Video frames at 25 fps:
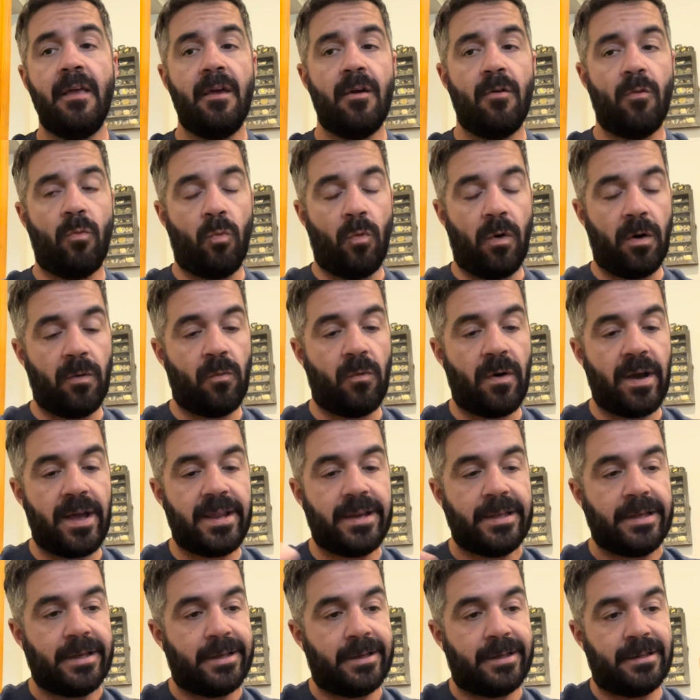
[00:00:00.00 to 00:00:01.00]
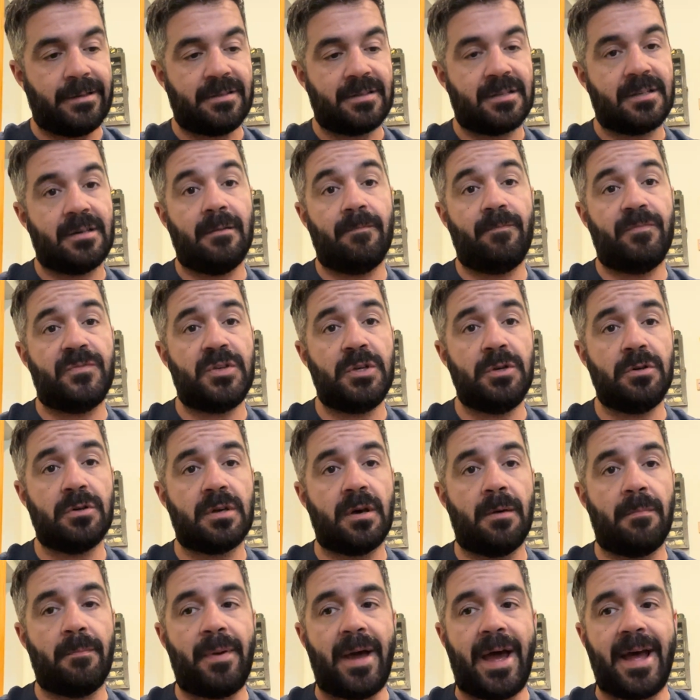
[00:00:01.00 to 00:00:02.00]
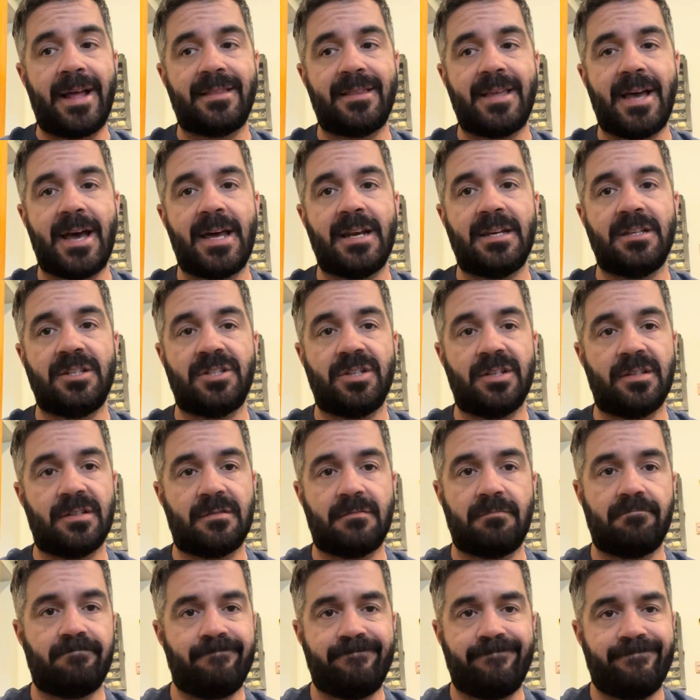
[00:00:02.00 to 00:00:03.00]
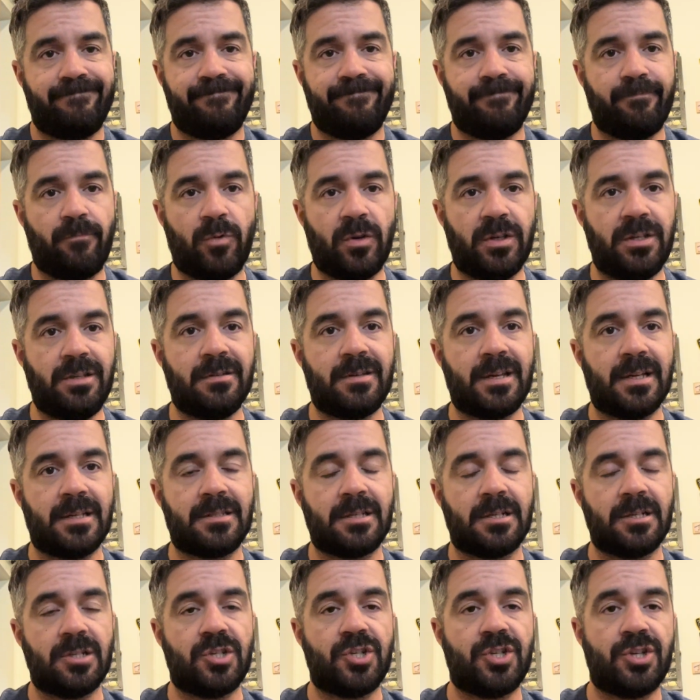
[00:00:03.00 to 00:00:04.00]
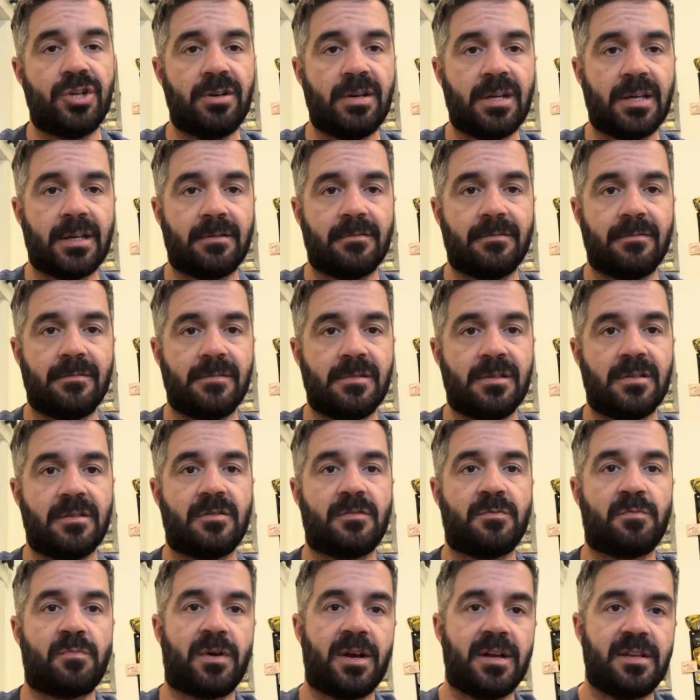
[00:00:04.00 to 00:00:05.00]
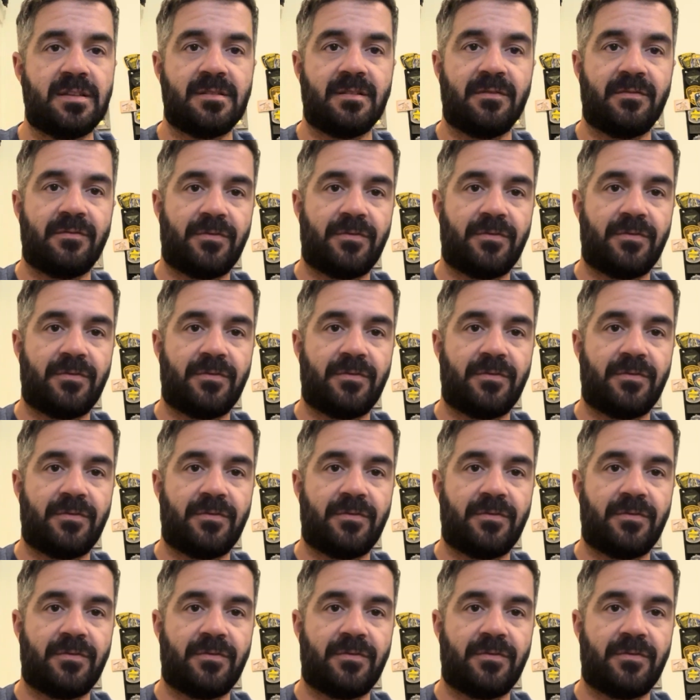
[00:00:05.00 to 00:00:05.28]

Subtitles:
One way to combat that is just, when you get done shooting, just spray some